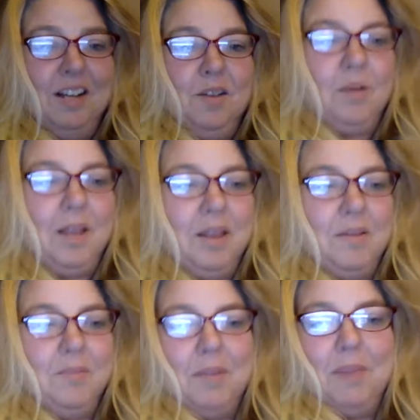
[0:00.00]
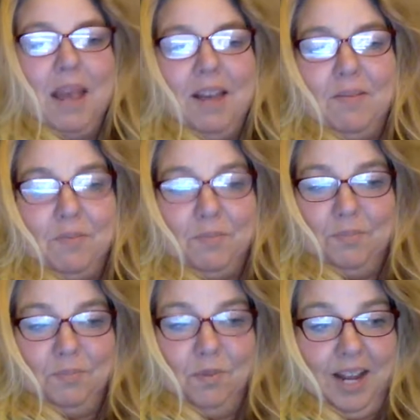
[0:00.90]
We may have
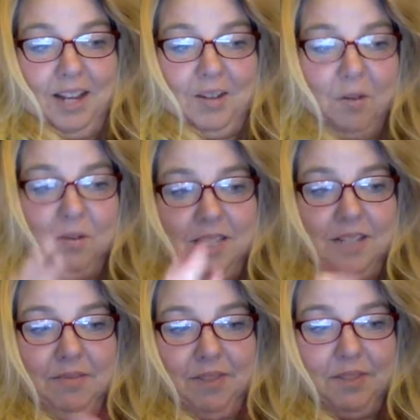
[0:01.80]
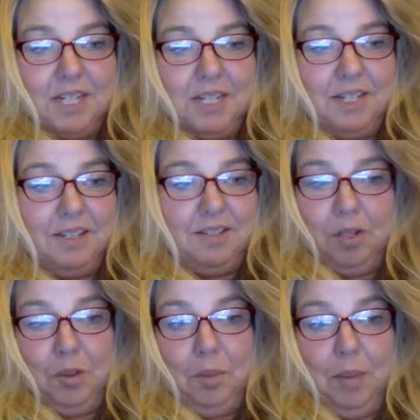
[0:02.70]
weighed only 52